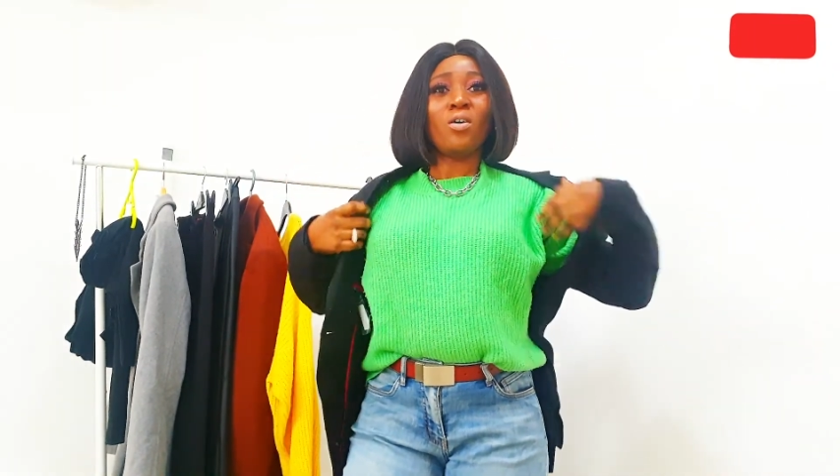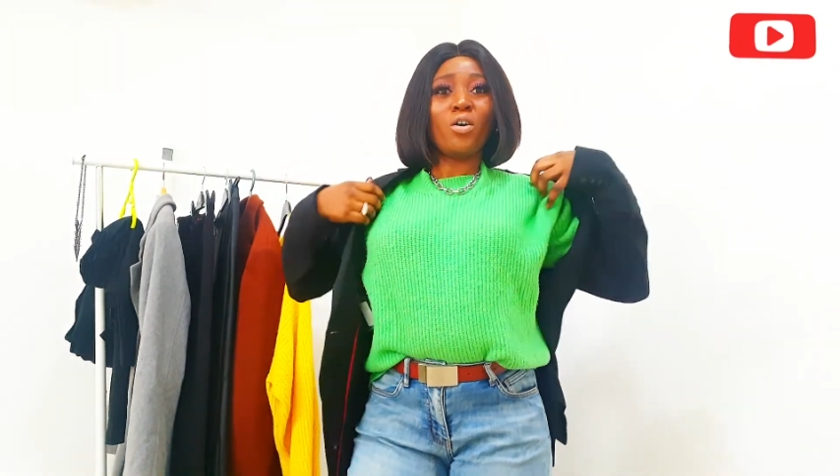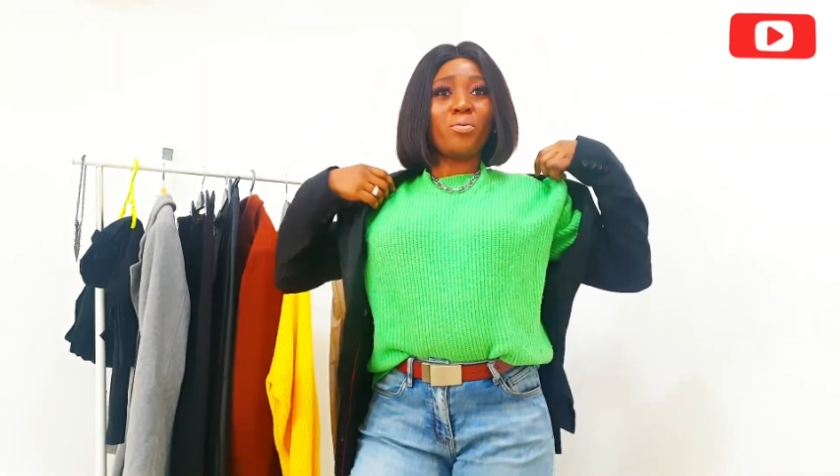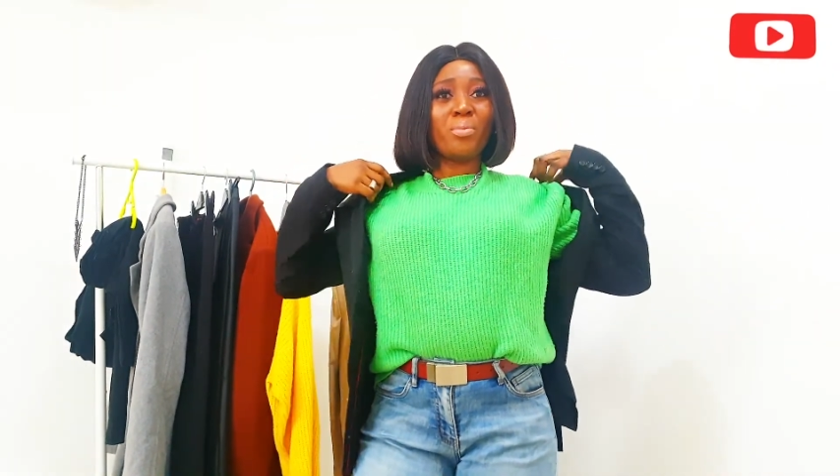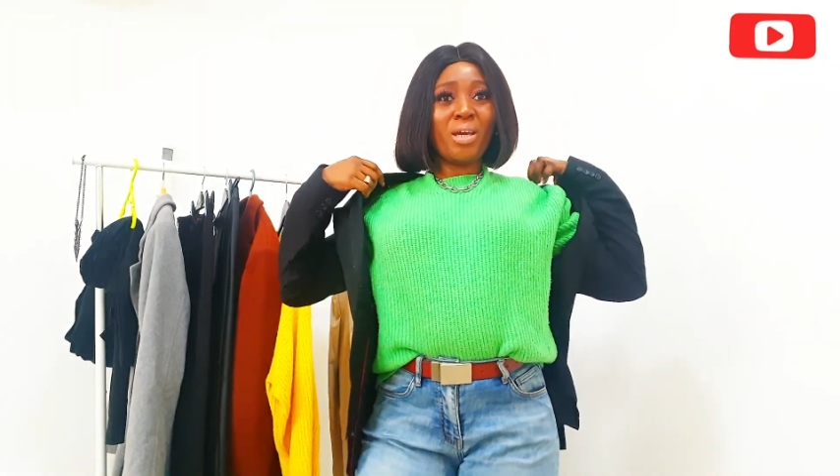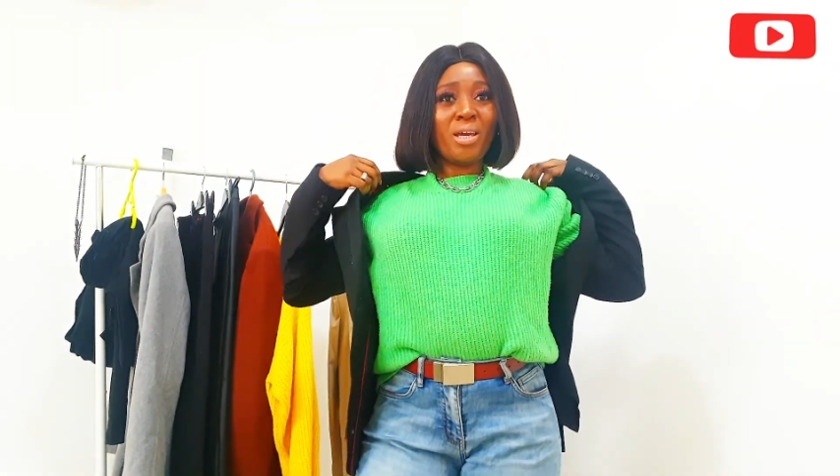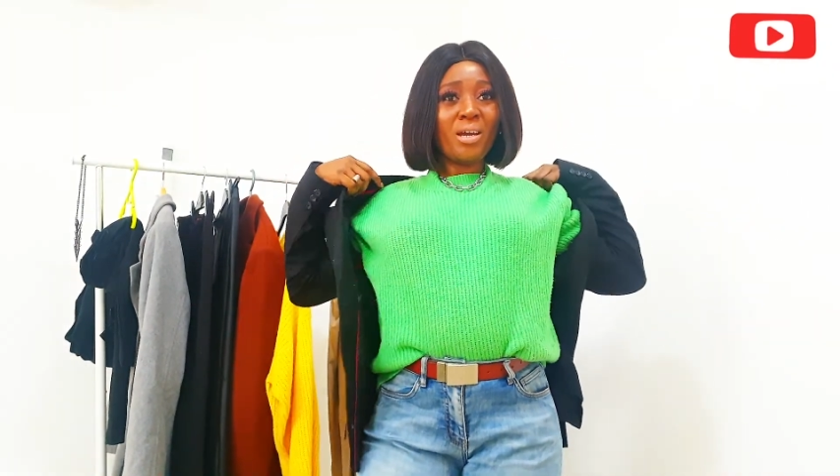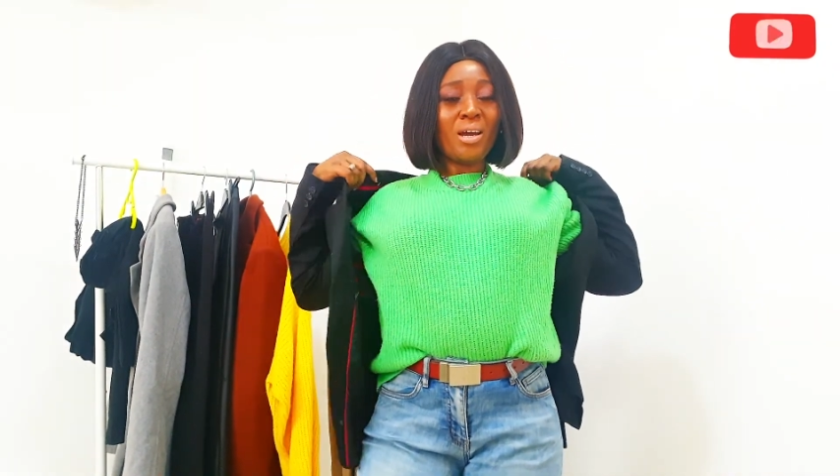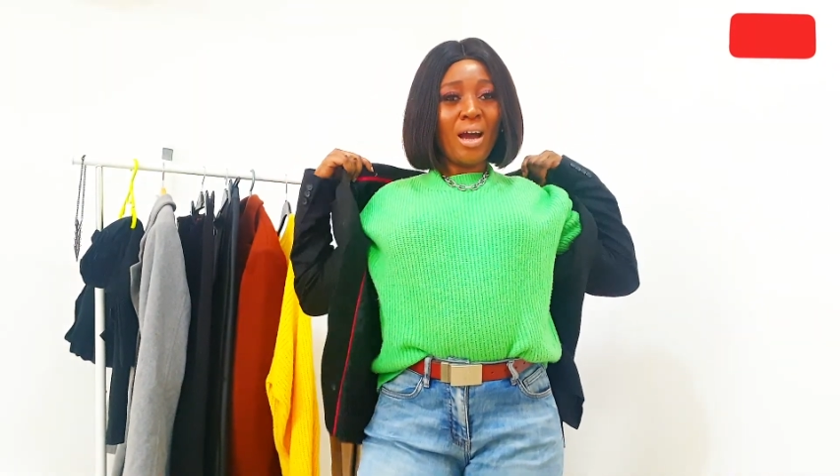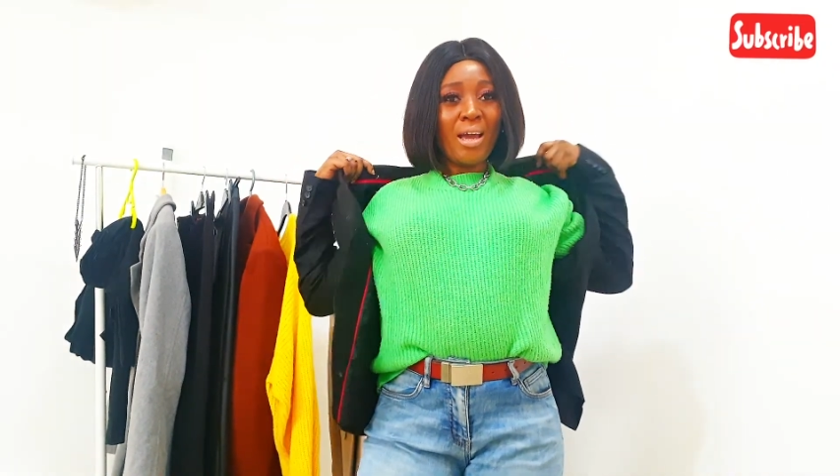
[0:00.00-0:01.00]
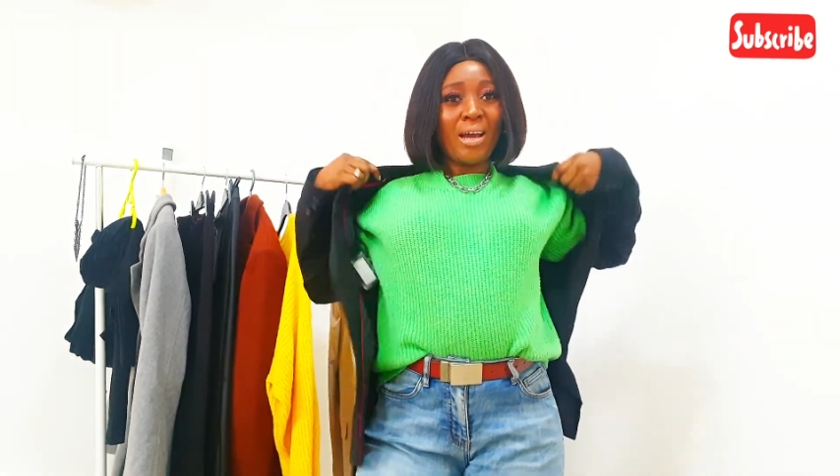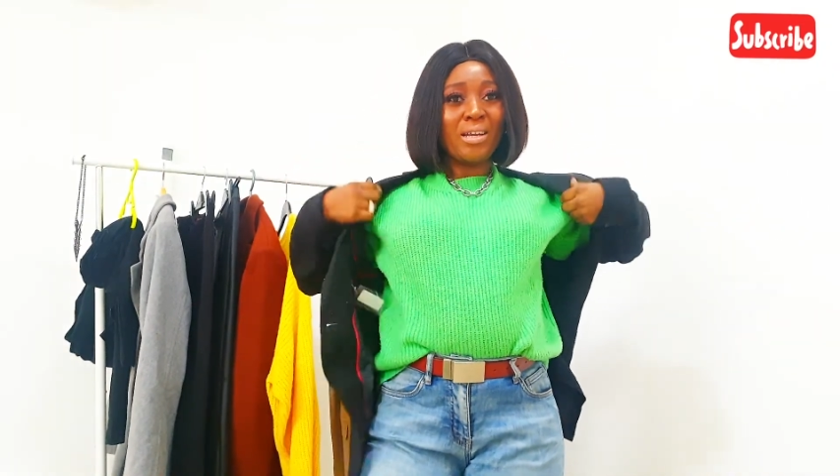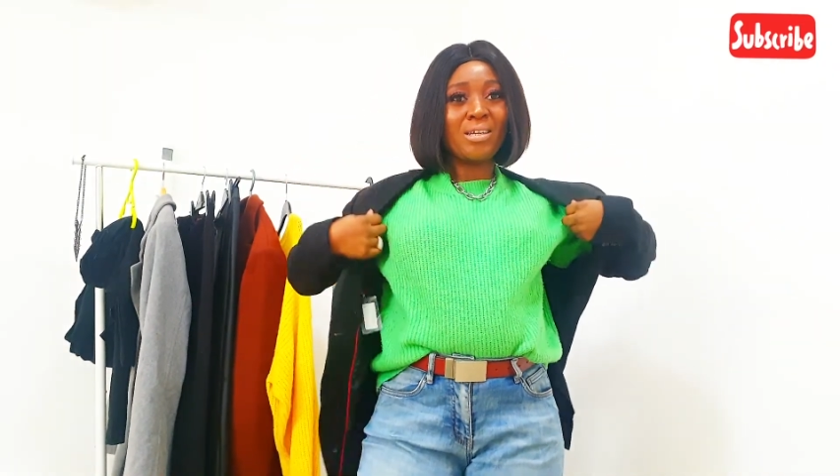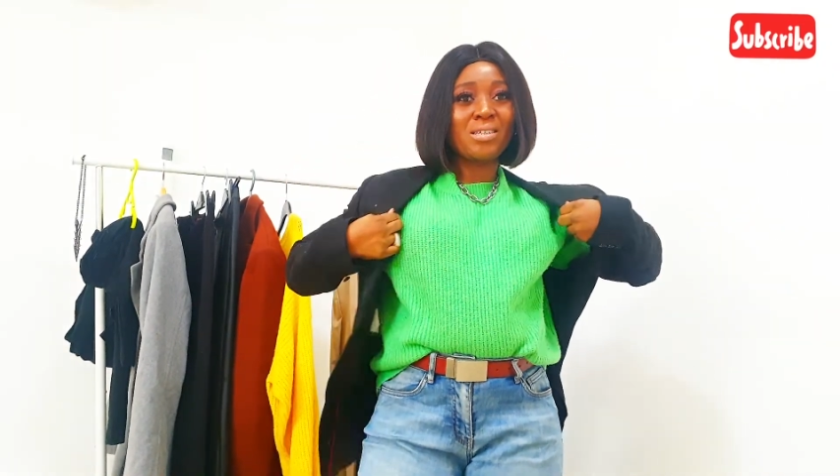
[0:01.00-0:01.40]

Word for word: on me i can